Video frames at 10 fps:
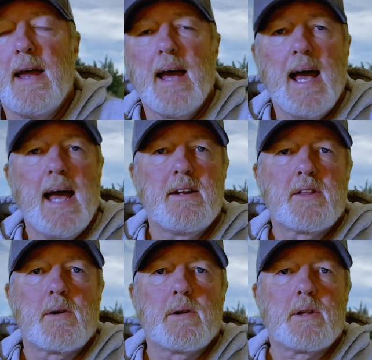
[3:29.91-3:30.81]
I had to
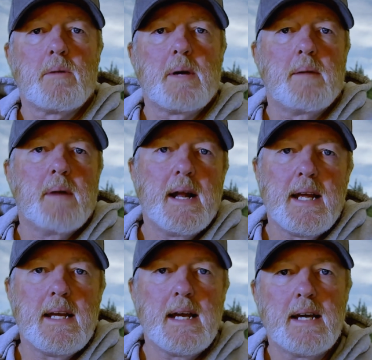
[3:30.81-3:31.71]
throw a little bit of
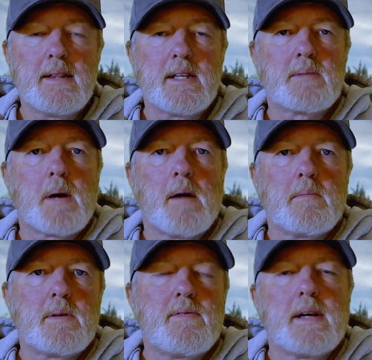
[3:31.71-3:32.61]
money at this
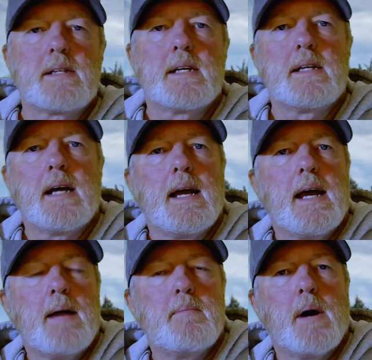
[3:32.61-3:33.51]
problem to fix it.
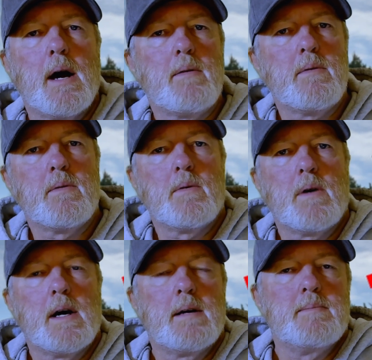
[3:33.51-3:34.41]
I bought
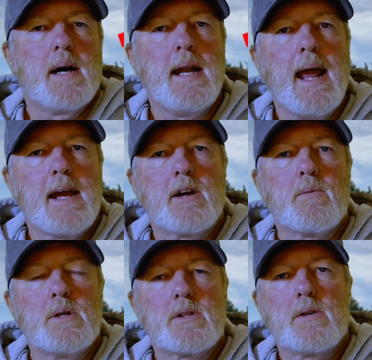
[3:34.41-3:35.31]
an anchor
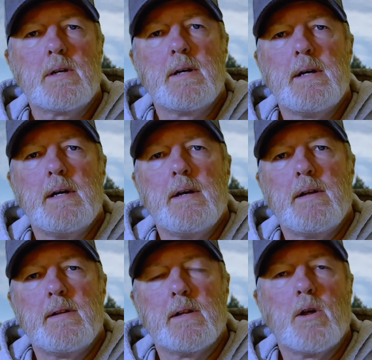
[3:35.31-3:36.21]
wizard.
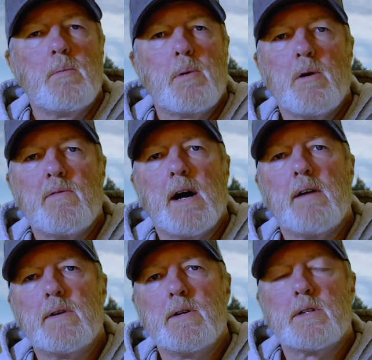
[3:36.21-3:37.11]
The low profile
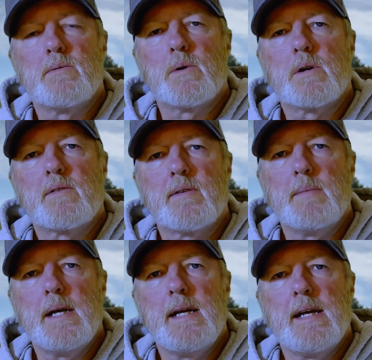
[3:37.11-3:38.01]
version worked for
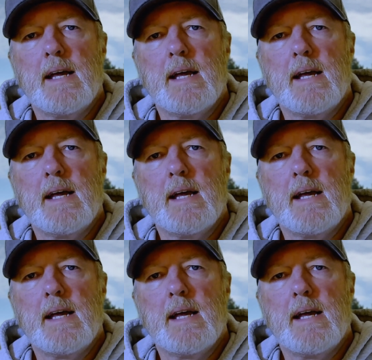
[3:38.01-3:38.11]
me.